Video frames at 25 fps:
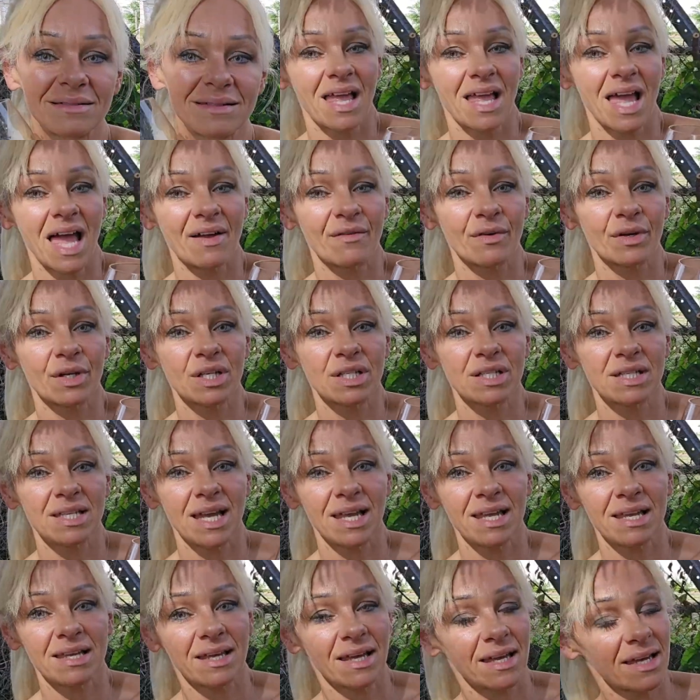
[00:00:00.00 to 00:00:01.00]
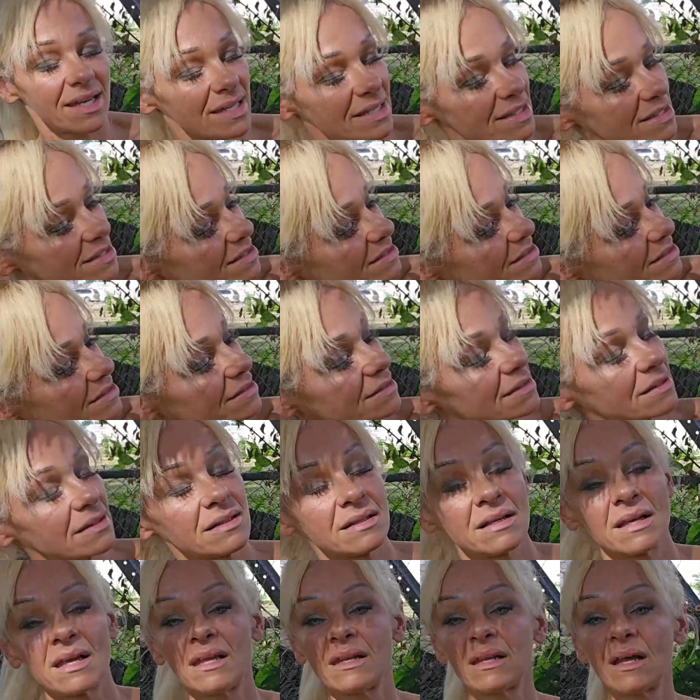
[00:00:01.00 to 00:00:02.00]
Have a good night, guys,
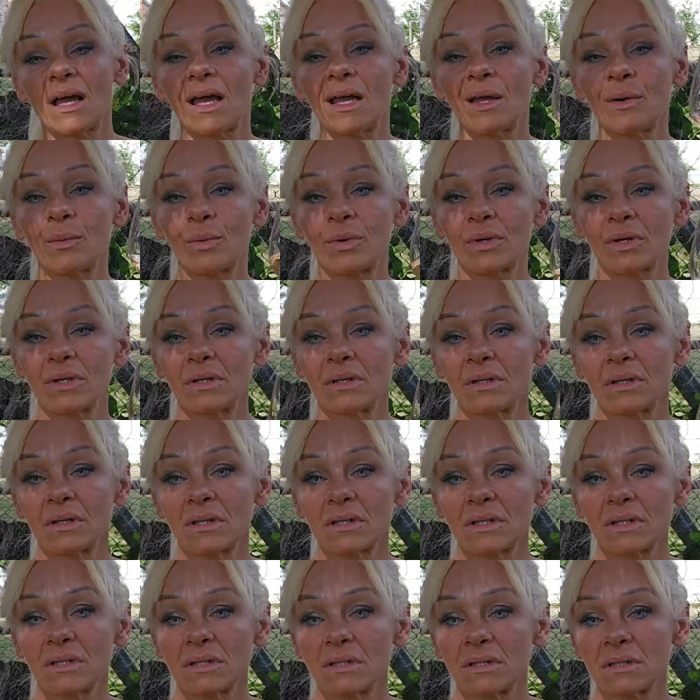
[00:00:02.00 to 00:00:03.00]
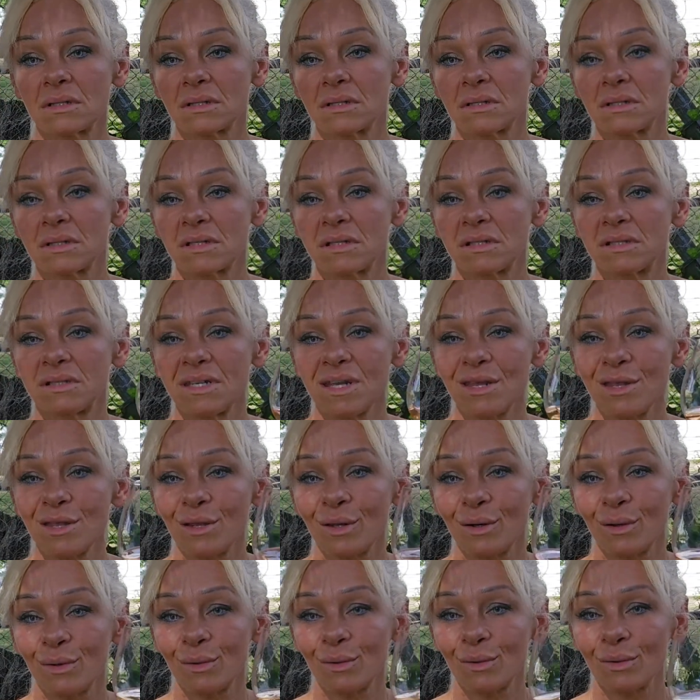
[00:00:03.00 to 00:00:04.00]
and I will see
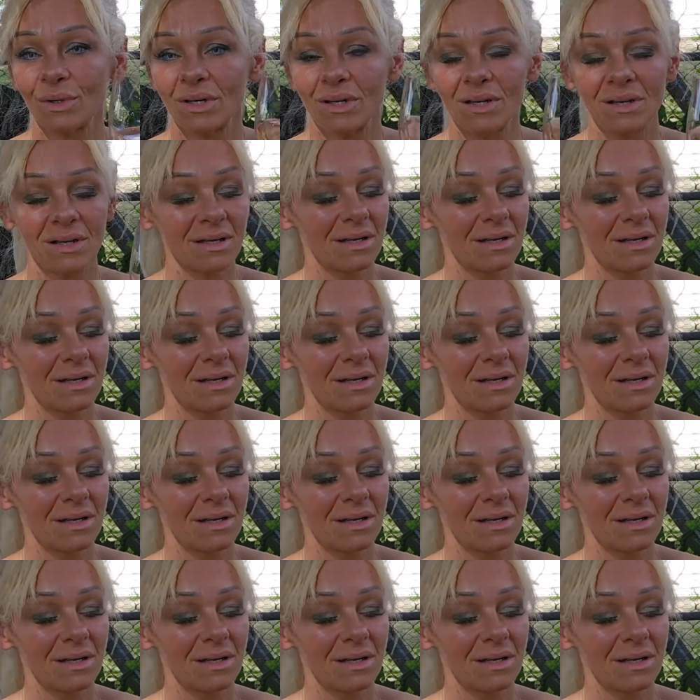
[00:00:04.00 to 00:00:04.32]
you